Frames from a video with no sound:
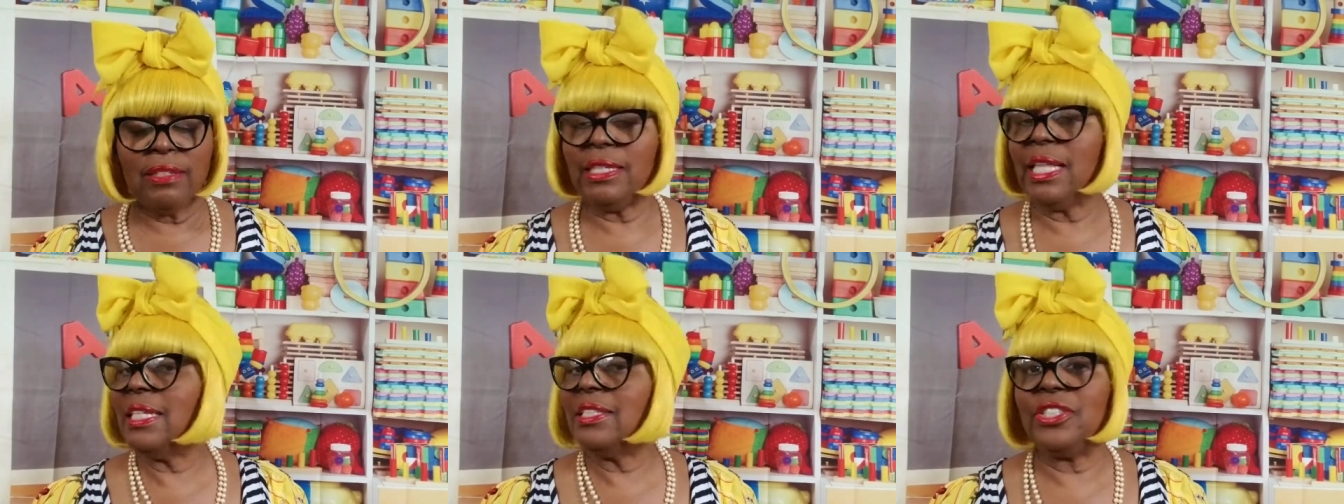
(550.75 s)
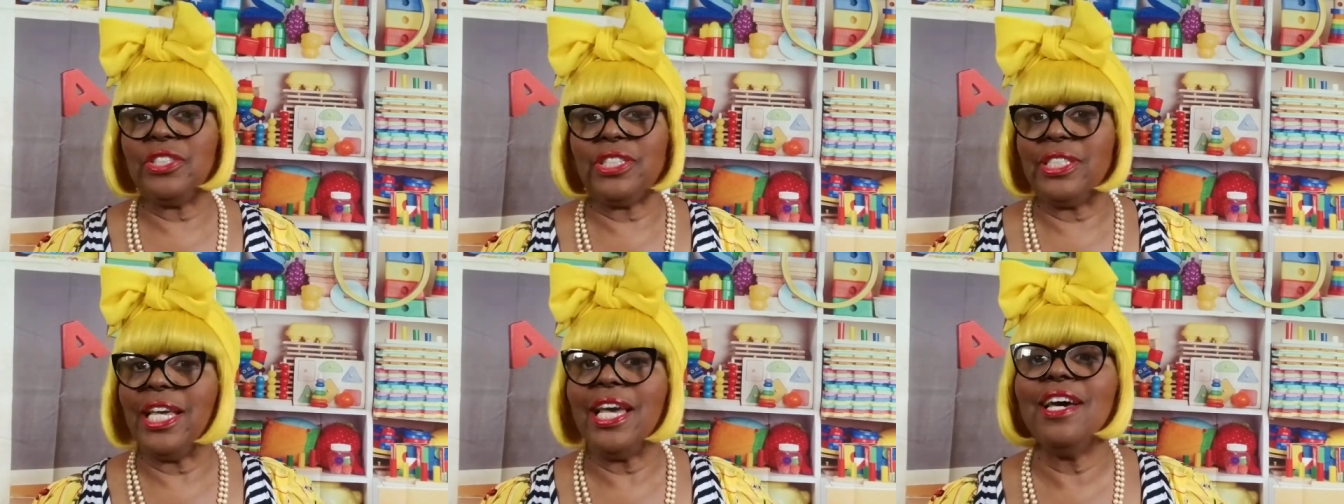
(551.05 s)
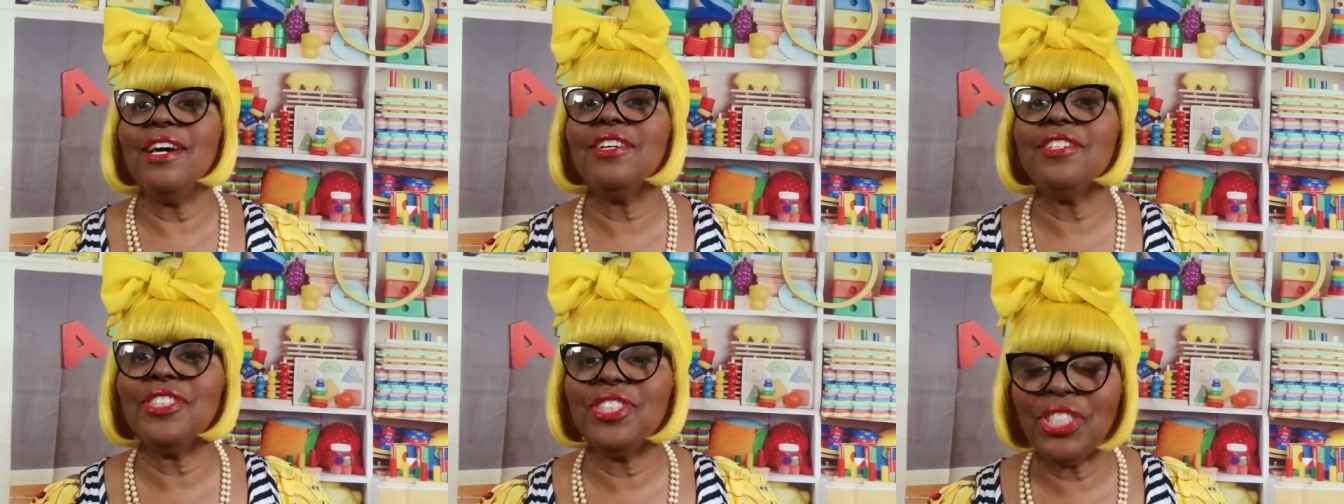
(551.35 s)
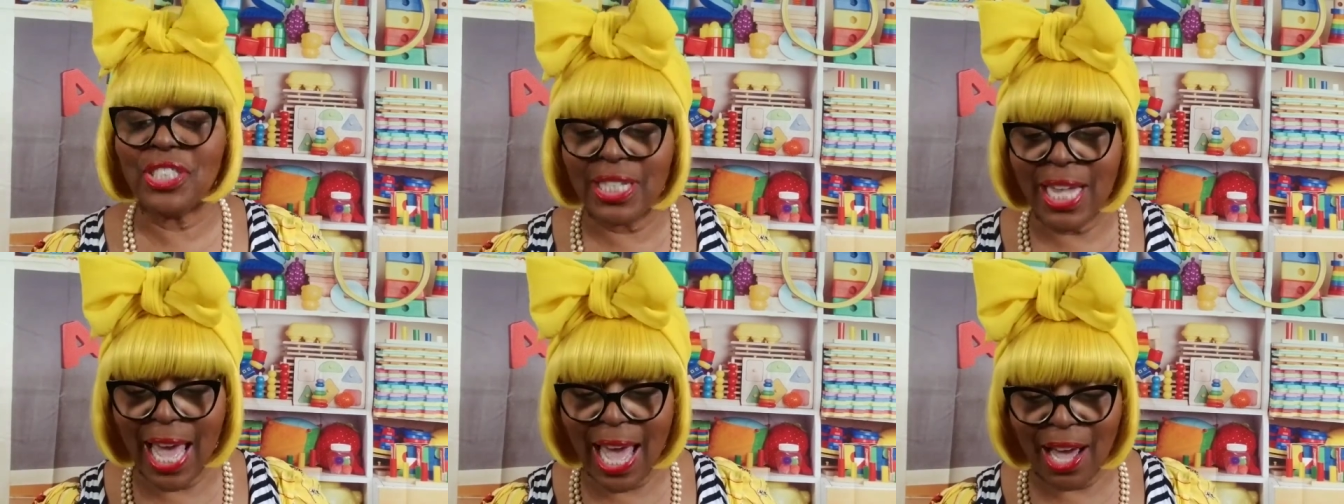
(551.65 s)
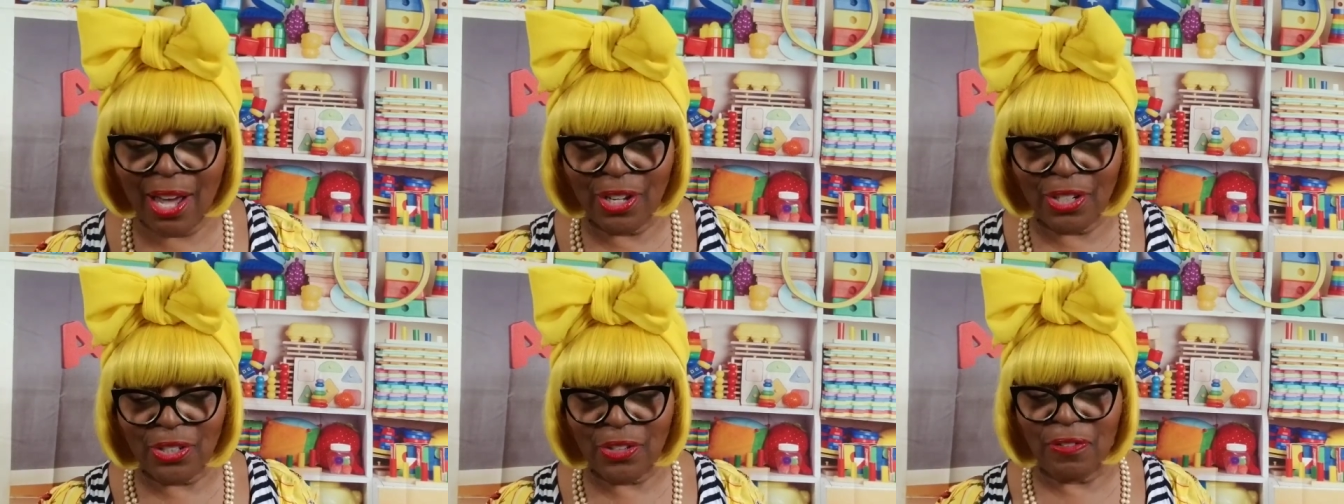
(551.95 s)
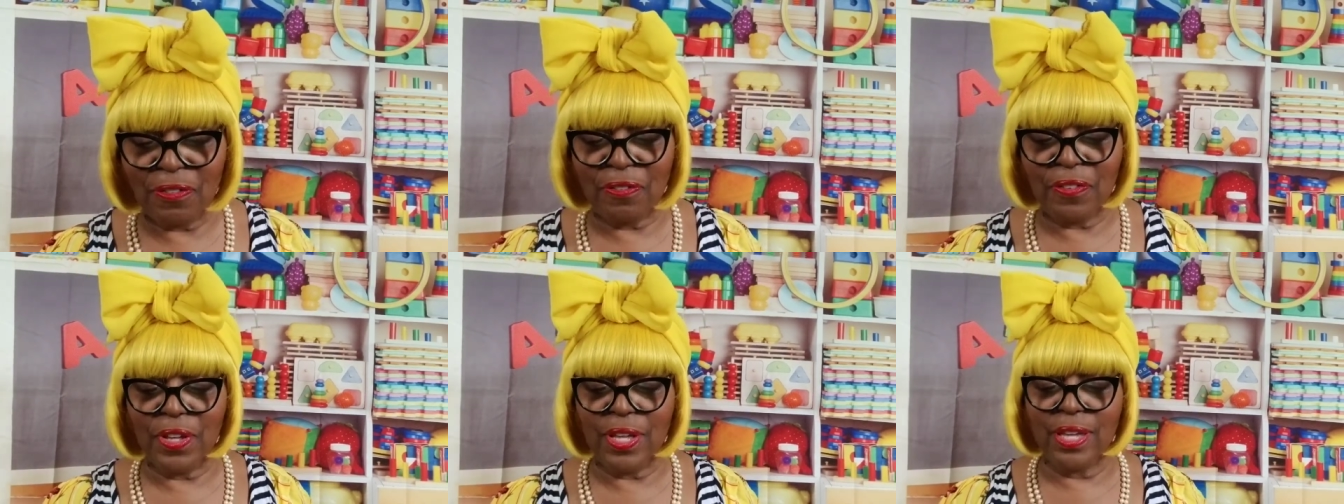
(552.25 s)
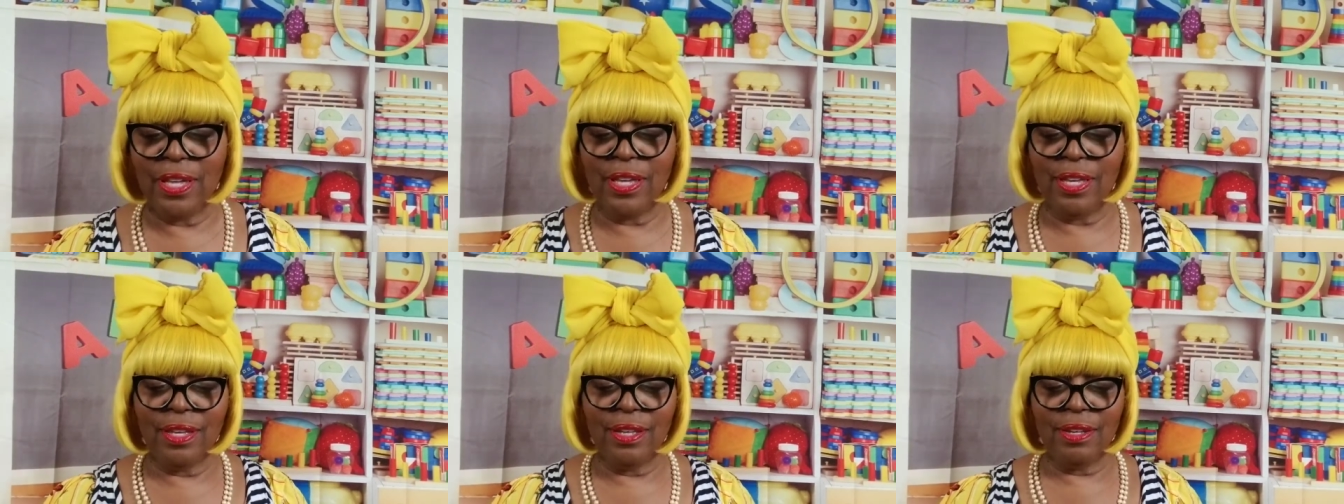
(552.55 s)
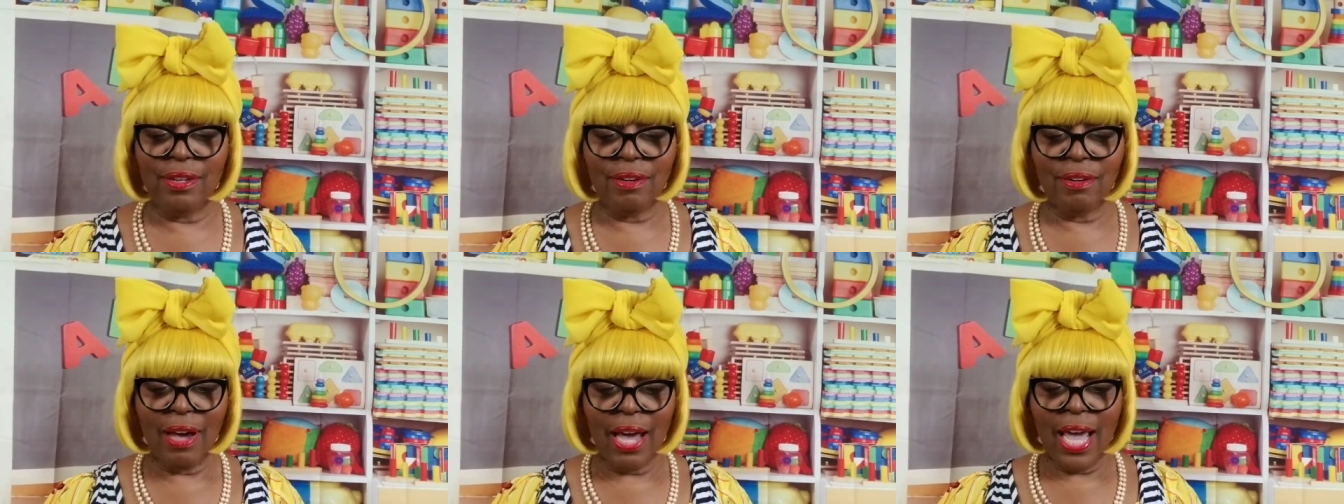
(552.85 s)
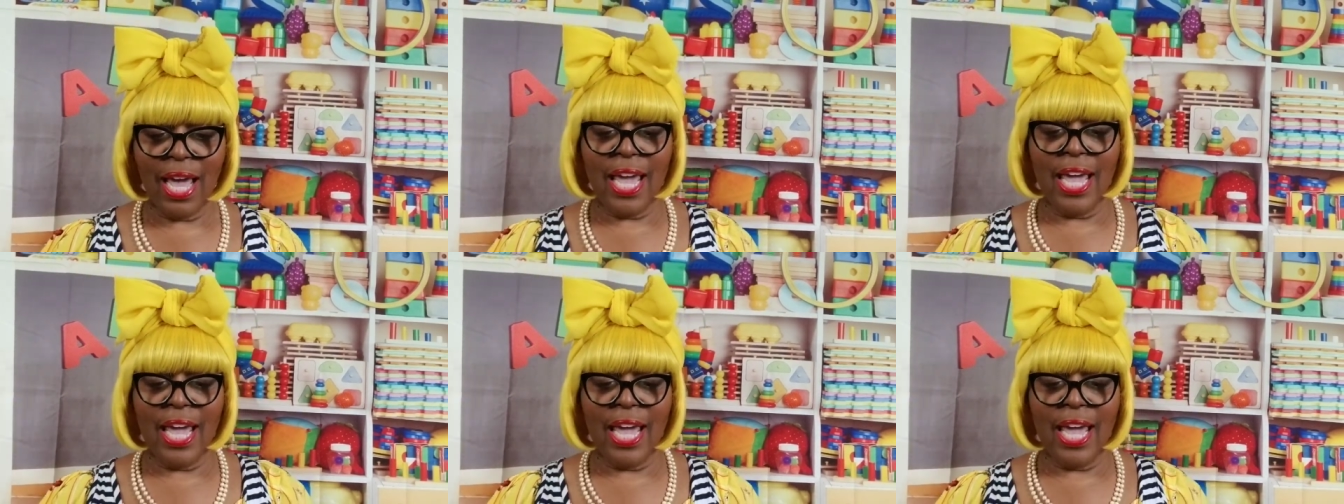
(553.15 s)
that tells just how you feel.